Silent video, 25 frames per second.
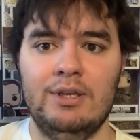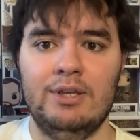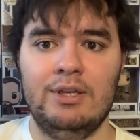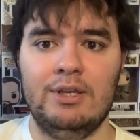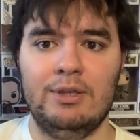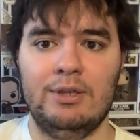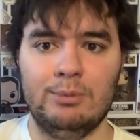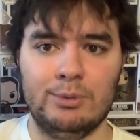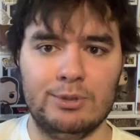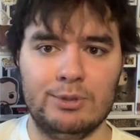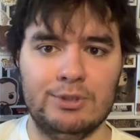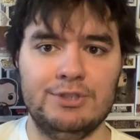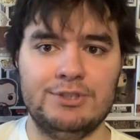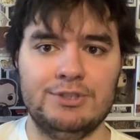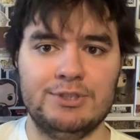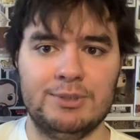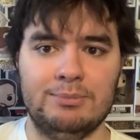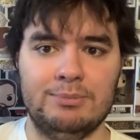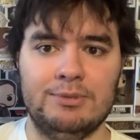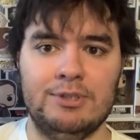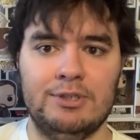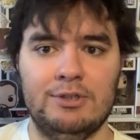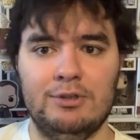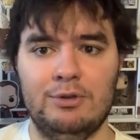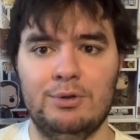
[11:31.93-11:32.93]
and really
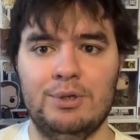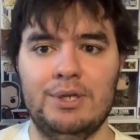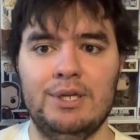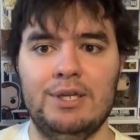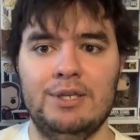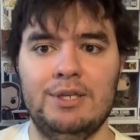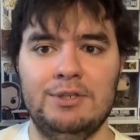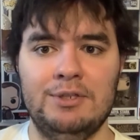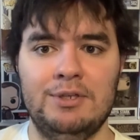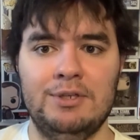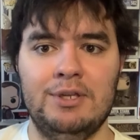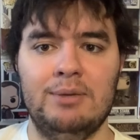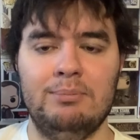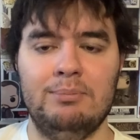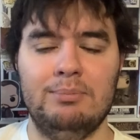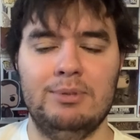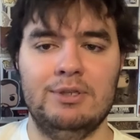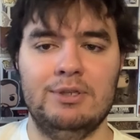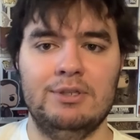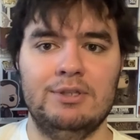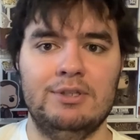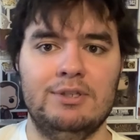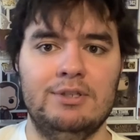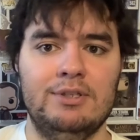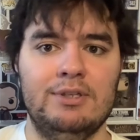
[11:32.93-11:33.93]
something grand and
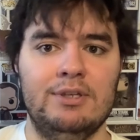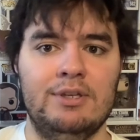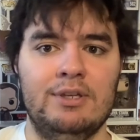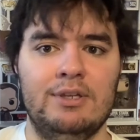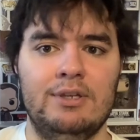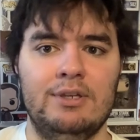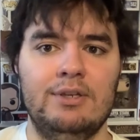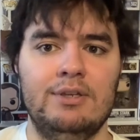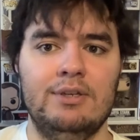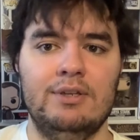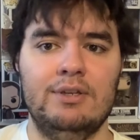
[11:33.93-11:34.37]
epic. And